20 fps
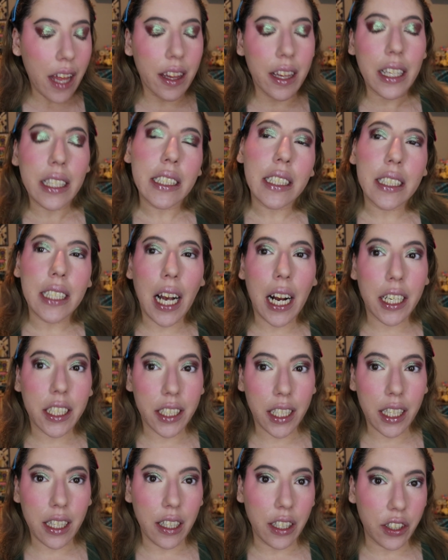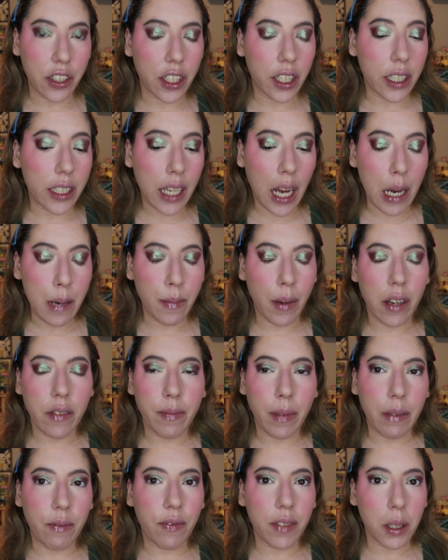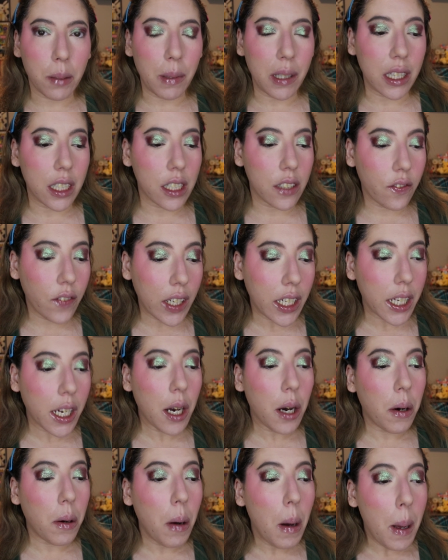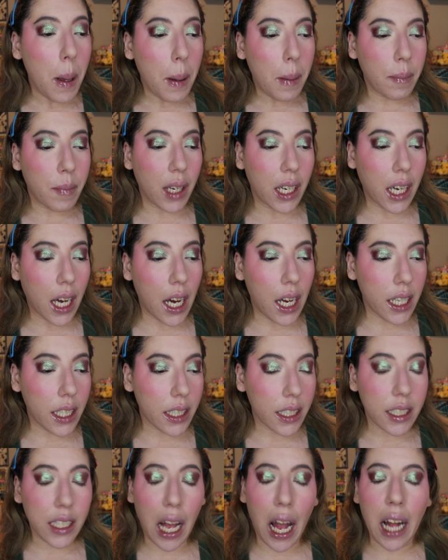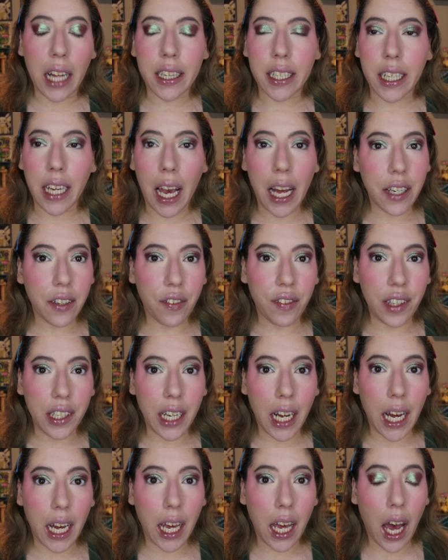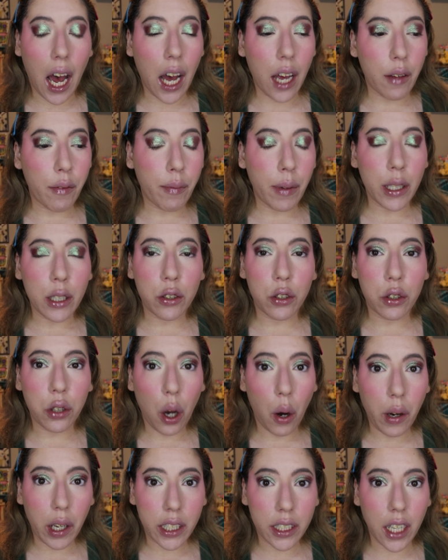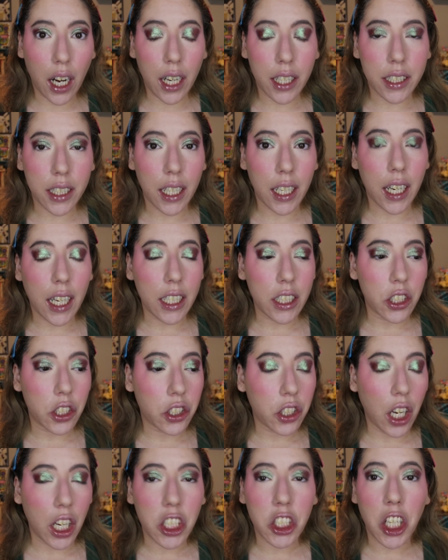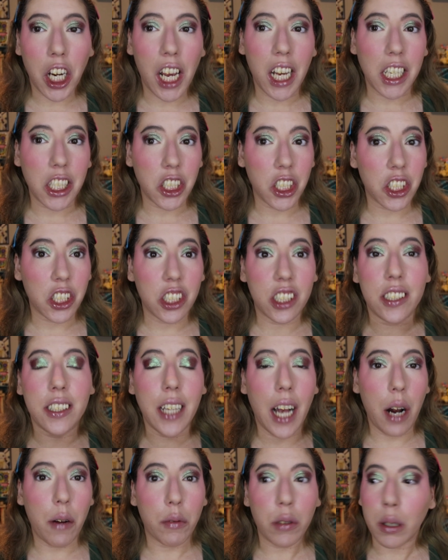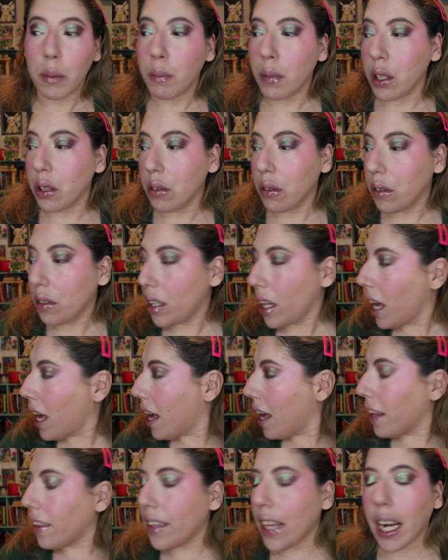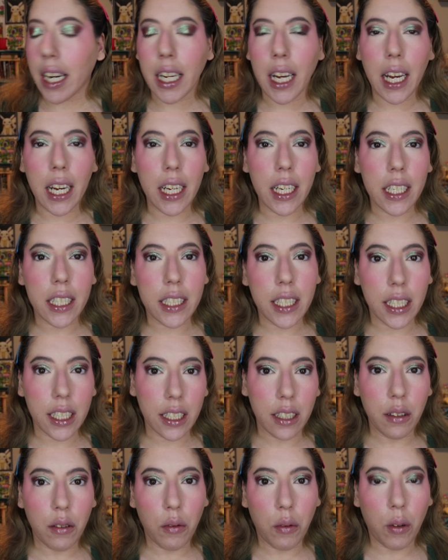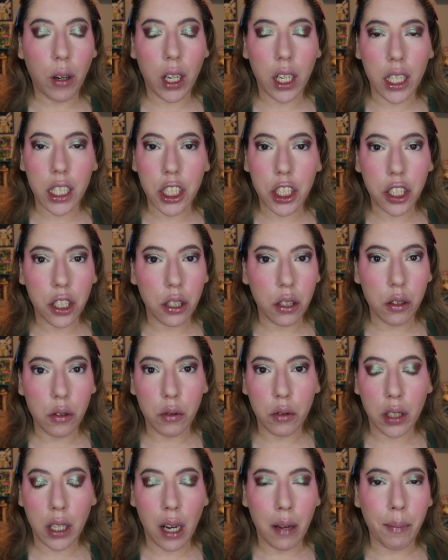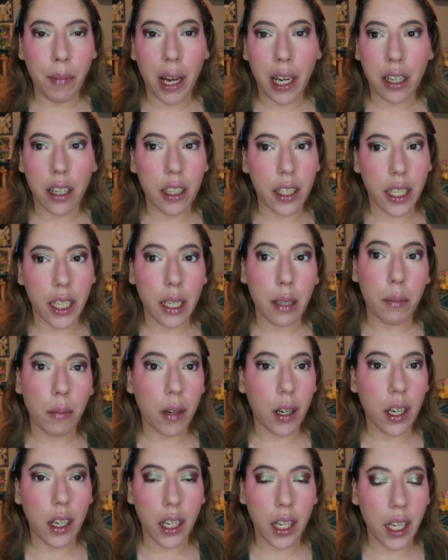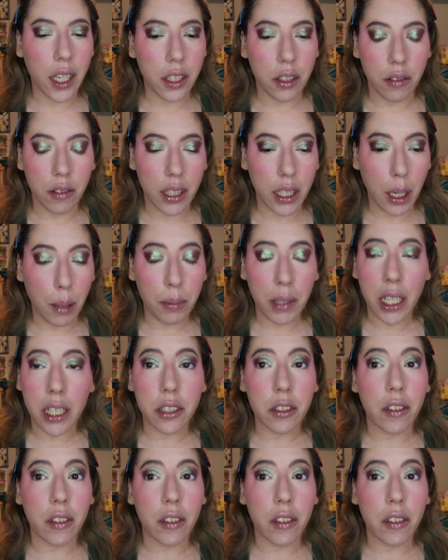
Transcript: This is actually the third time I've been filming this video because at the end of the night I've been so exhausted in such a just sour mood that I didn't want to come back on camera and do the update.